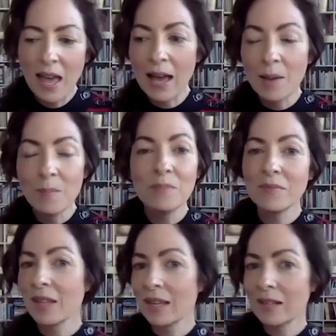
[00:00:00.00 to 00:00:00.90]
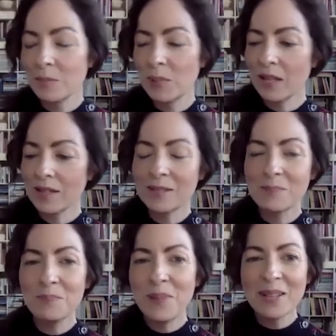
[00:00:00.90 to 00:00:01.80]
Um, plug.
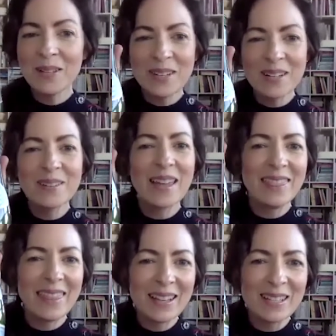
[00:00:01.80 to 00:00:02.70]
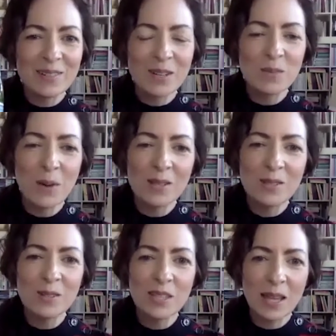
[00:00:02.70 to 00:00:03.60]
Pellegrino again, thanks to our
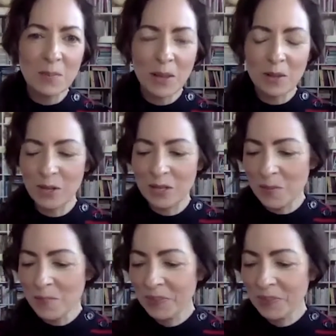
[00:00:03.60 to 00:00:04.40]
sponsors like Pellegrino.